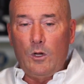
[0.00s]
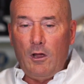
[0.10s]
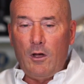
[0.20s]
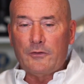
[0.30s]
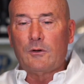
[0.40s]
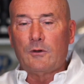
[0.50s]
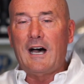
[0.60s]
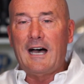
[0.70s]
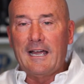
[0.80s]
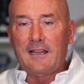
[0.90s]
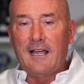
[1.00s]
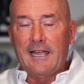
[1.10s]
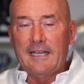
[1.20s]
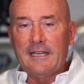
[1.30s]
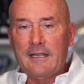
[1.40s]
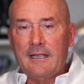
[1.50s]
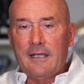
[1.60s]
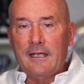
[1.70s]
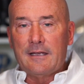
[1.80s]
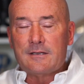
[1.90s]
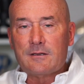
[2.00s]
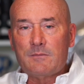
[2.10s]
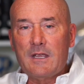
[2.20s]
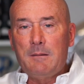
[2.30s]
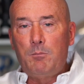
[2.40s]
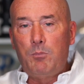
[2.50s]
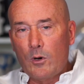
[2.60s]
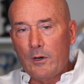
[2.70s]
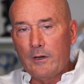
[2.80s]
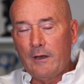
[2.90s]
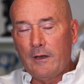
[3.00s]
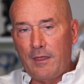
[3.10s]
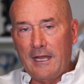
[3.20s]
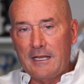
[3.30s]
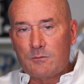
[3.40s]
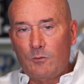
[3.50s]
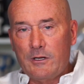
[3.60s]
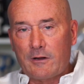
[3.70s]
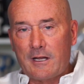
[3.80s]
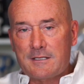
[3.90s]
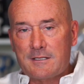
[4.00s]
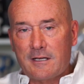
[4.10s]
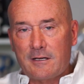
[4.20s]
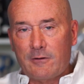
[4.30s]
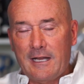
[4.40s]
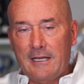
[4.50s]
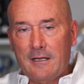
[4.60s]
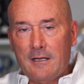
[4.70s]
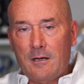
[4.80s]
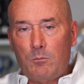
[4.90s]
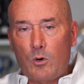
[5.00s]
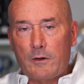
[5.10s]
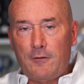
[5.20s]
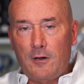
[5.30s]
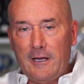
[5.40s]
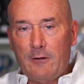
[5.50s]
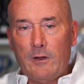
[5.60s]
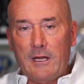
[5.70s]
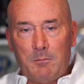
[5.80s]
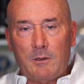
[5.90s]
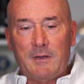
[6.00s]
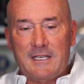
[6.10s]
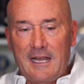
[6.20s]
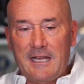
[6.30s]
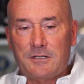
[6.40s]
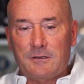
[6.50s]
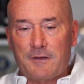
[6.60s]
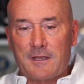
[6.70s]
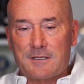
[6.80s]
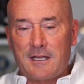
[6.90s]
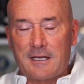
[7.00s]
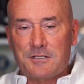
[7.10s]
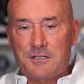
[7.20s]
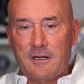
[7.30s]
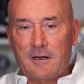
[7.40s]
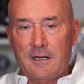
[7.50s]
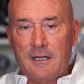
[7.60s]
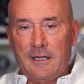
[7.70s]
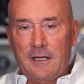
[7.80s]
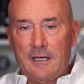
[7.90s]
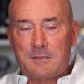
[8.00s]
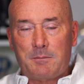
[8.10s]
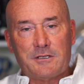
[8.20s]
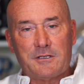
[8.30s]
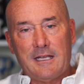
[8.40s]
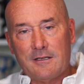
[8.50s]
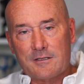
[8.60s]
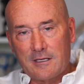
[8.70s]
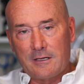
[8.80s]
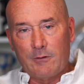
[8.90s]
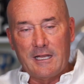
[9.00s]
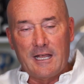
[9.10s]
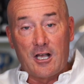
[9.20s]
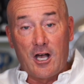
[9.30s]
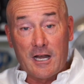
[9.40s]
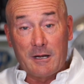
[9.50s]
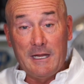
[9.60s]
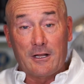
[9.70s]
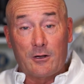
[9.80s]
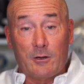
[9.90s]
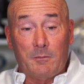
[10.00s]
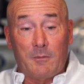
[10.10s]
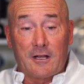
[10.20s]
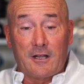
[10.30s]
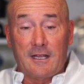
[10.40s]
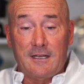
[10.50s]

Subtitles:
We'll also highlight some important things when you're considering portfolio implementation for this next year, especially considering the economy and current market